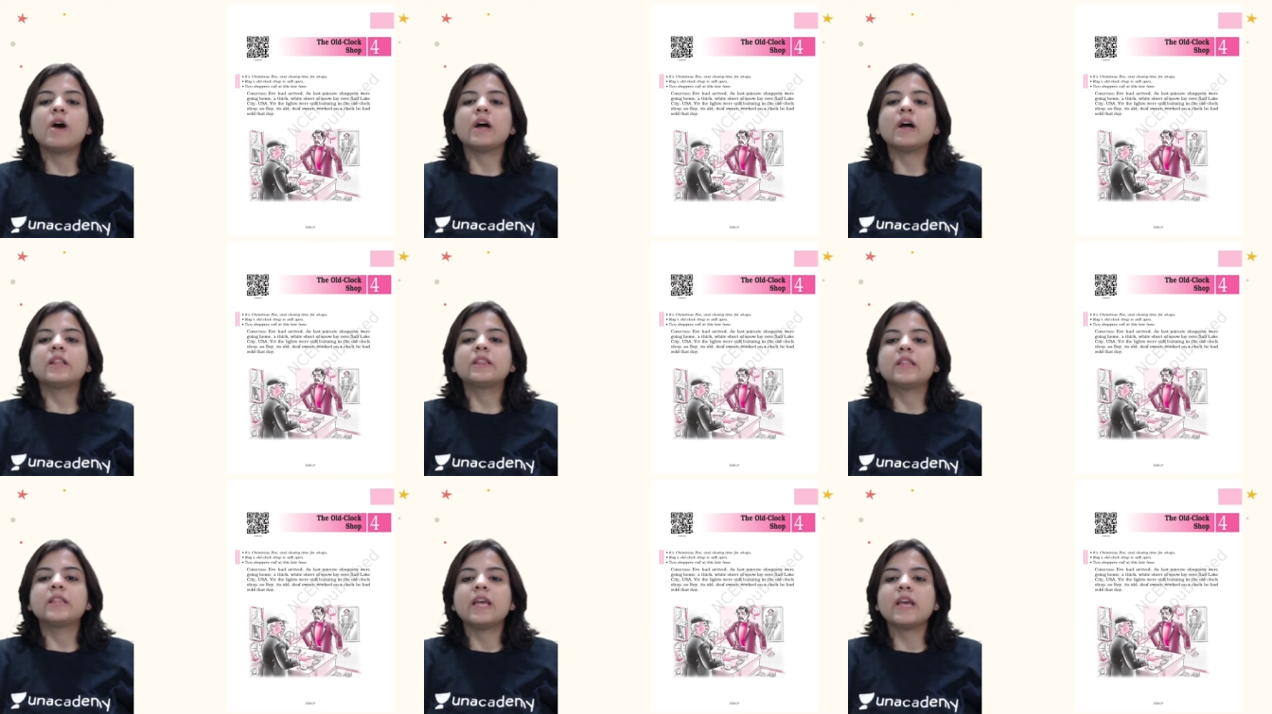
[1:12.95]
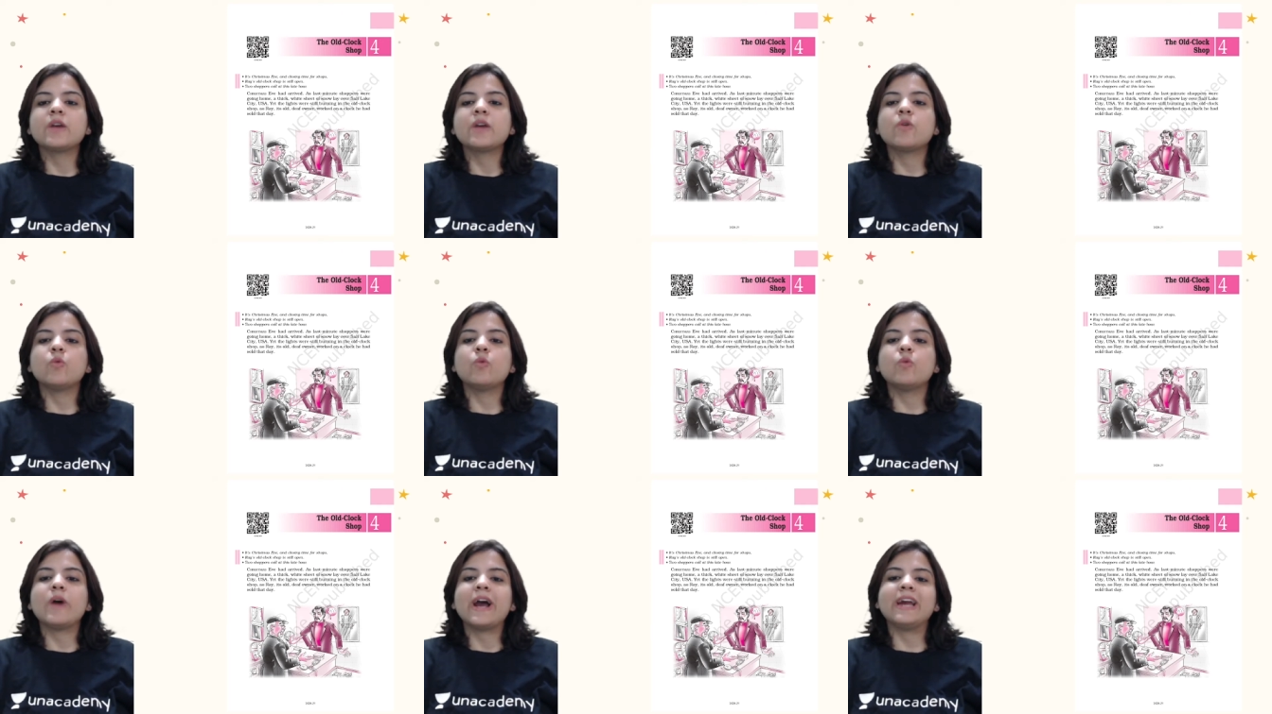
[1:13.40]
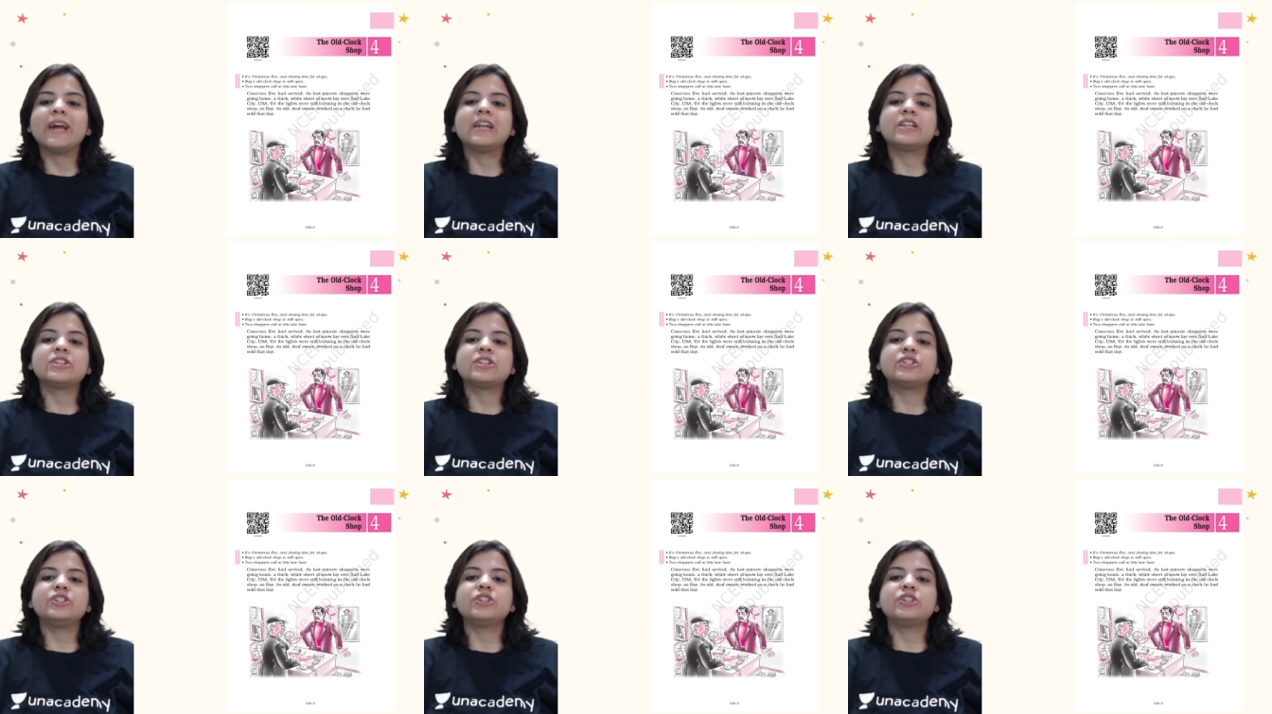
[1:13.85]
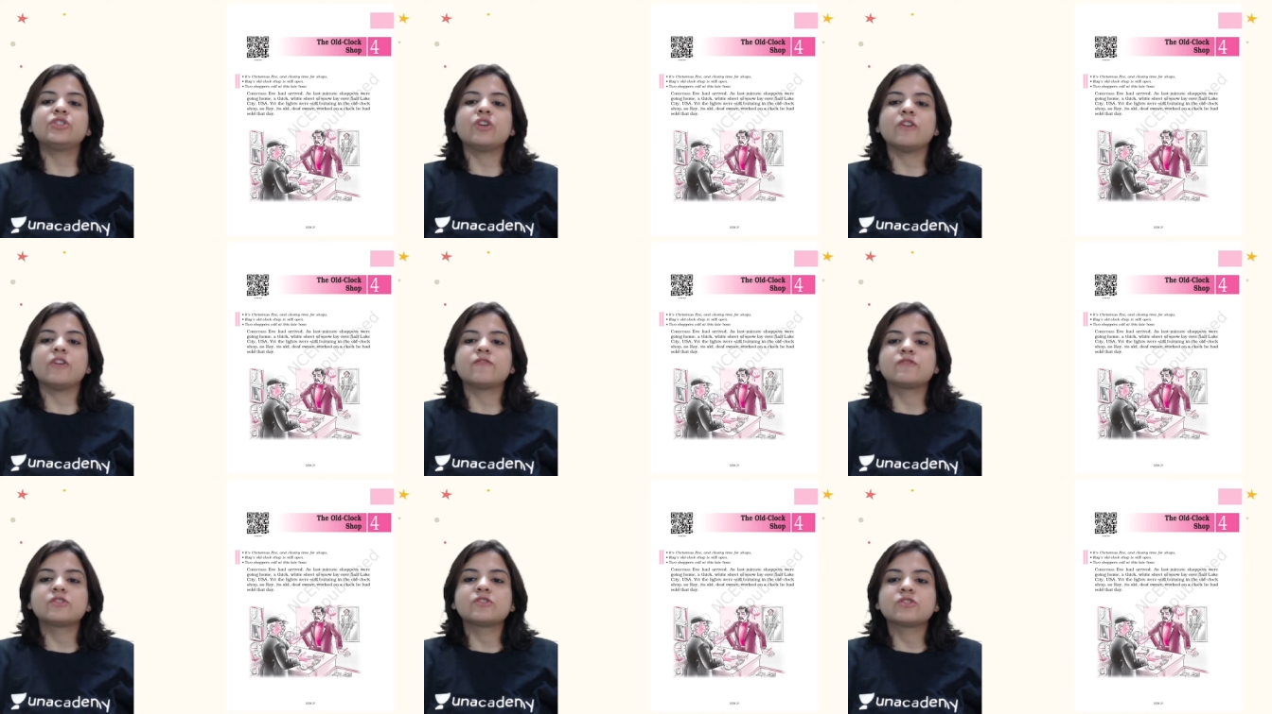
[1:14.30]
a thick white sheet
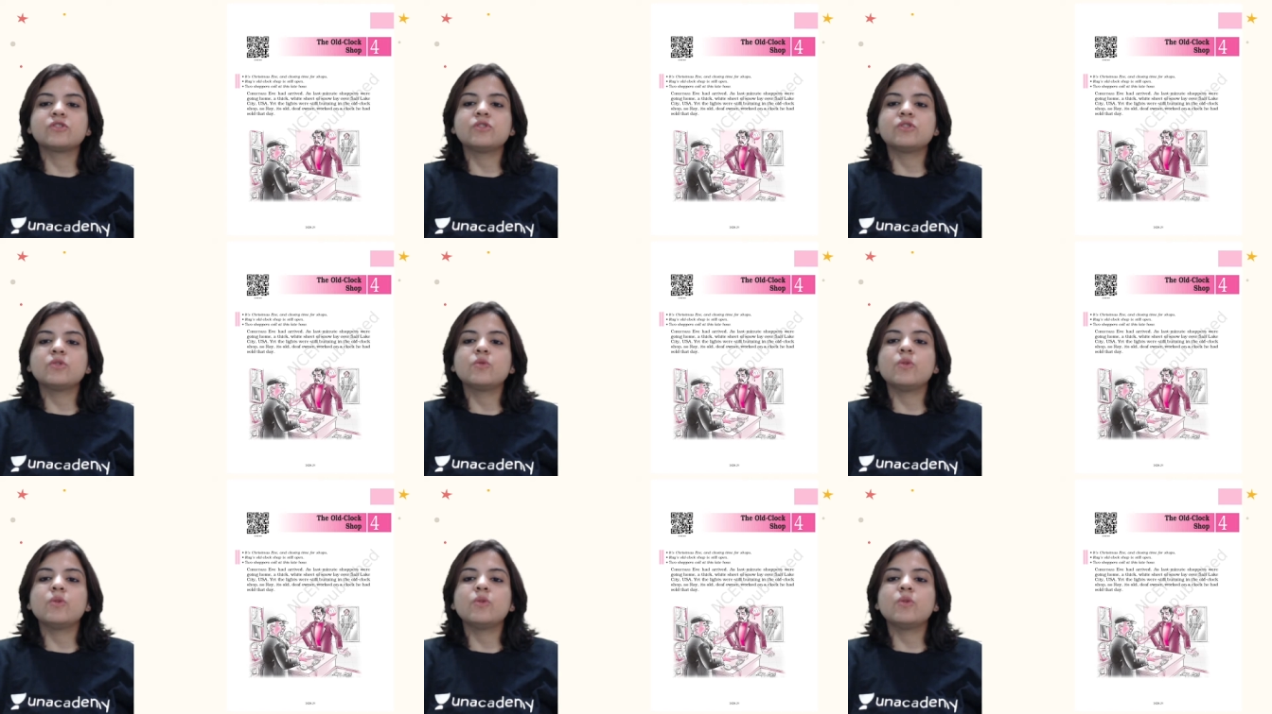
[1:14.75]
of snow